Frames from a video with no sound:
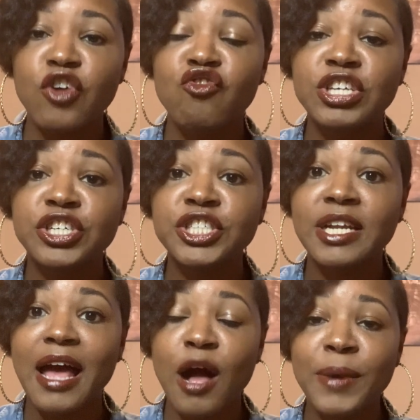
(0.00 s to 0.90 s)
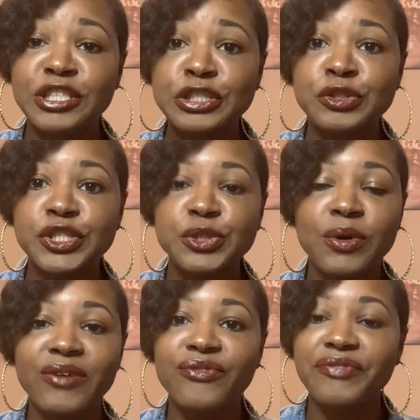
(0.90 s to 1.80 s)
Research can help introduce you to
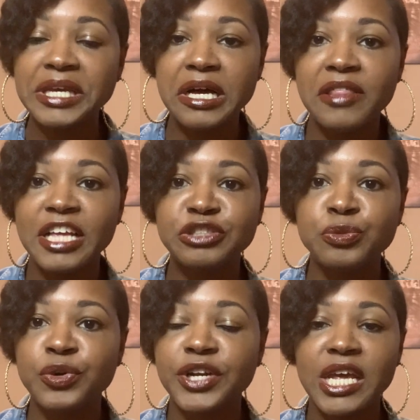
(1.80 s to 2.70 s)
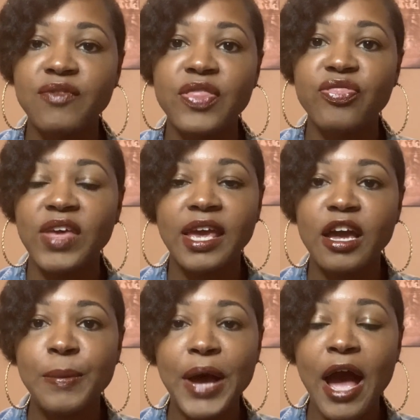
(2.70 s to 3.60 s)
a field that you weren't even thinking
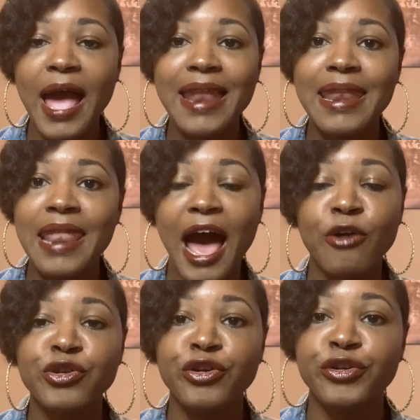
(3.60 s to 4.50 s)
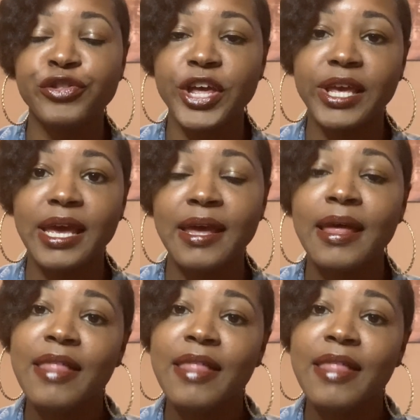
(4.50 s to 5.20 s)
about and now you're thinking